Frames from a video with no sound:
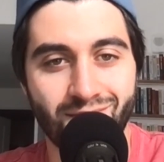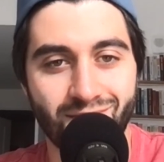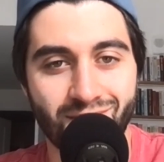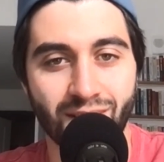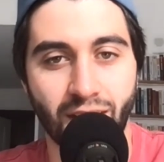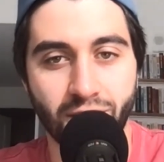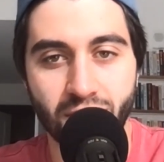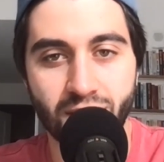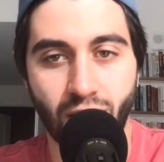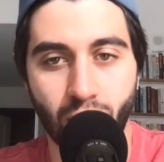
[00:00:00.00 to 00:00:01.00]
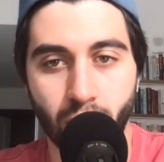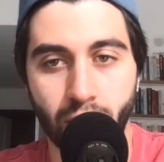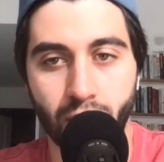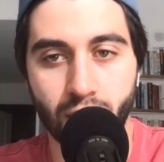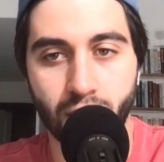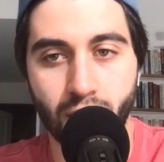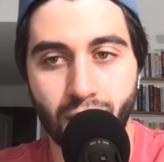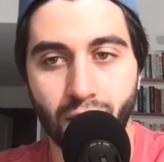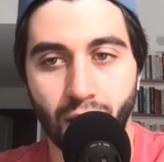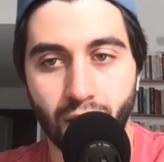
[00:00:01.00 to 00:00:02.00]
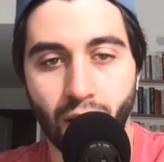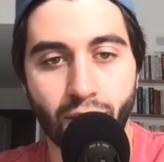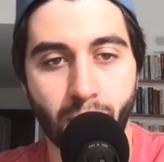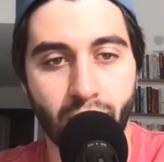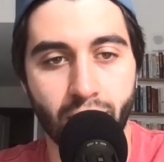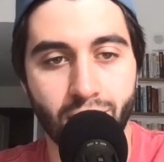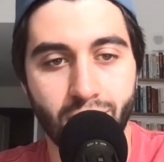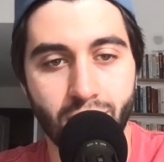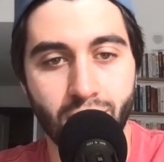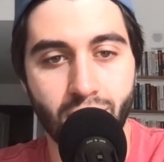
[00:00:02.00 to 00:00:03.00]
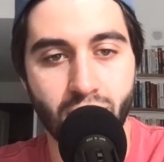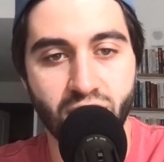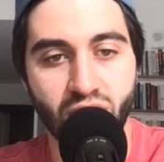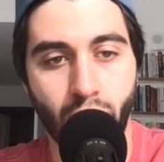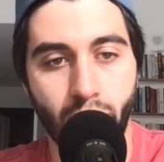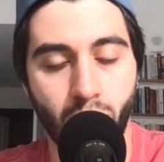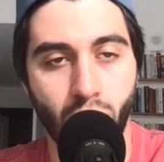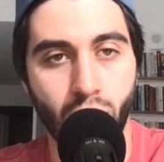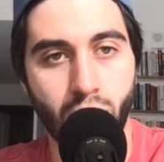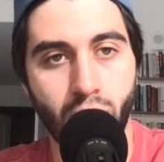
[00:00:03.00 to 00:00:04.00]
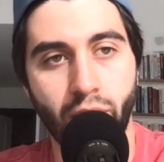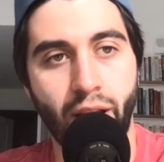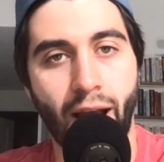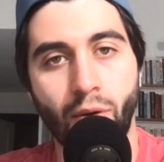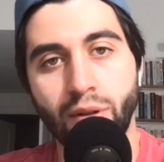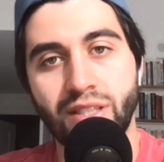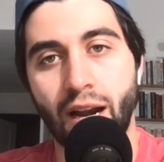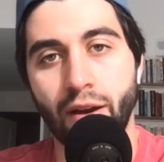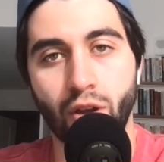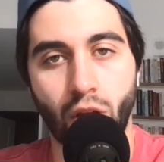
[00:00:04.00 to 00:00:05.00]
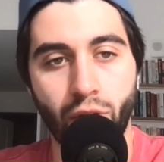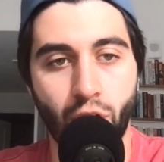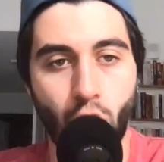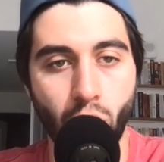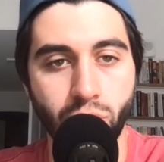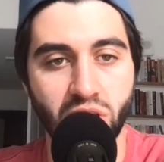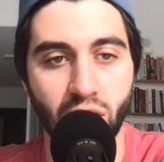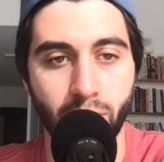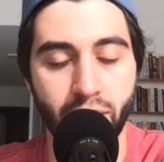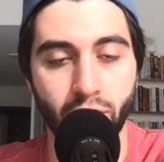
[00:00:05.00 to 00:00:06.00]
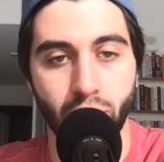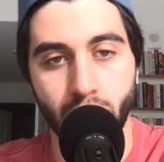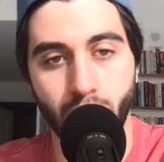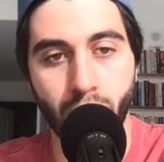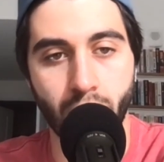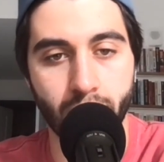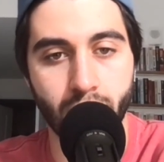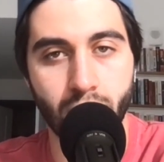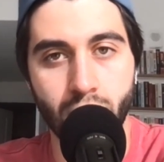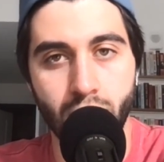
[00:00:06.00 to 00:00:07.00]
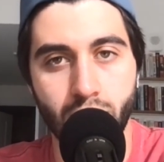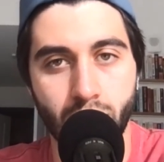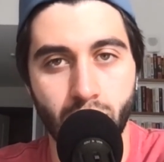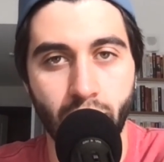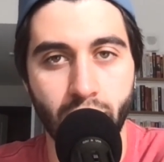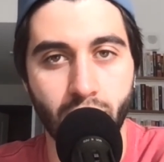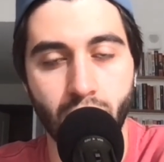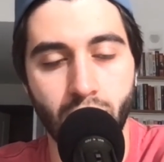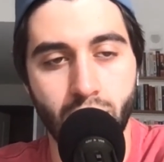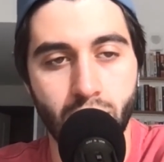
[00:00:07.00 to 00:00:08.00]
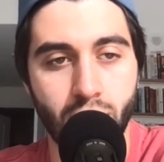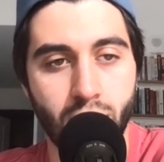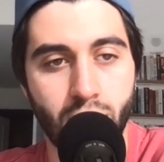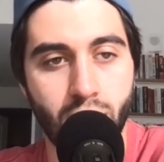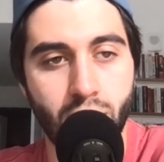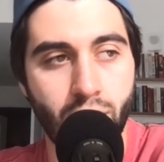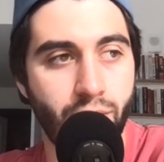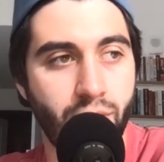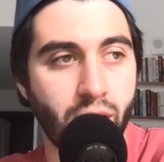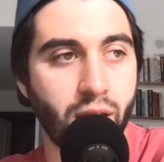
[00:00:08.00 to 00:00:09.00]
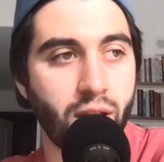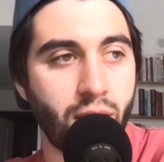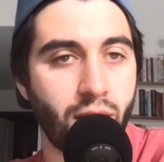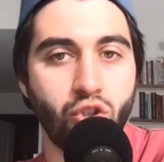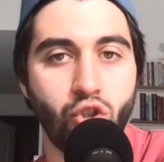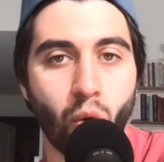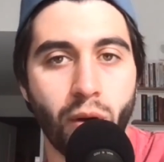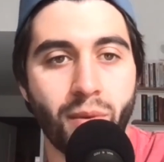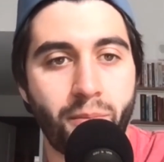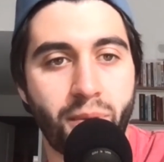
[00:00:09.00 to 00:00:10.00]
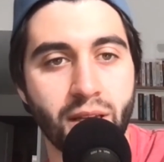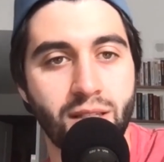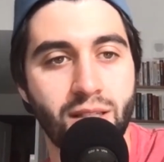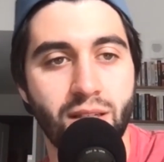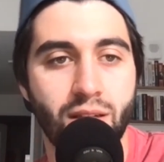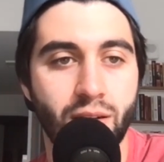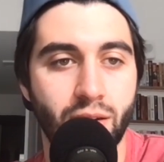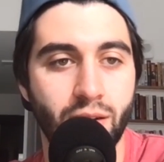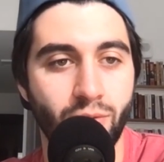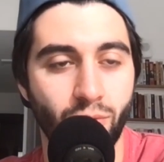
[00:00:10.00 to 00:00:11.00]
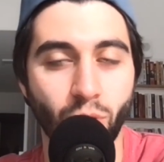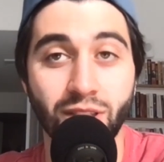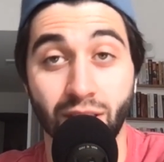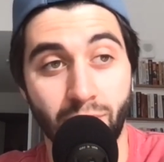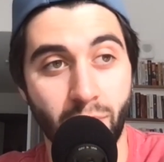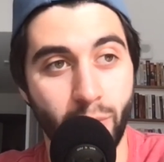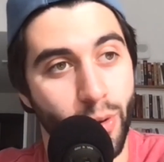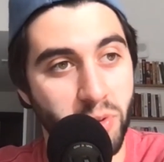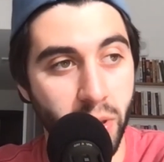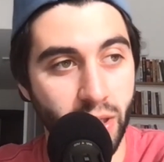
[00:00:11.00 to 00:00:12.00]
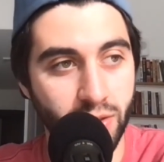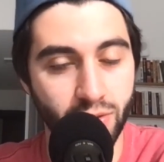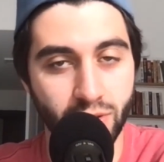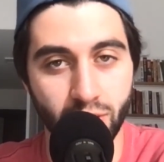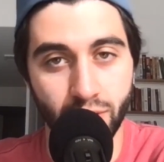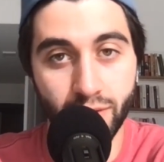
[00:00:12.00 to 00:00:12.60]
Now you're just celebrating. I love it, man. It's incredible. Now it's kind of the coasting period a bit, right? The enjoyment piece. We'll see. Maybe I'm speaking too soon.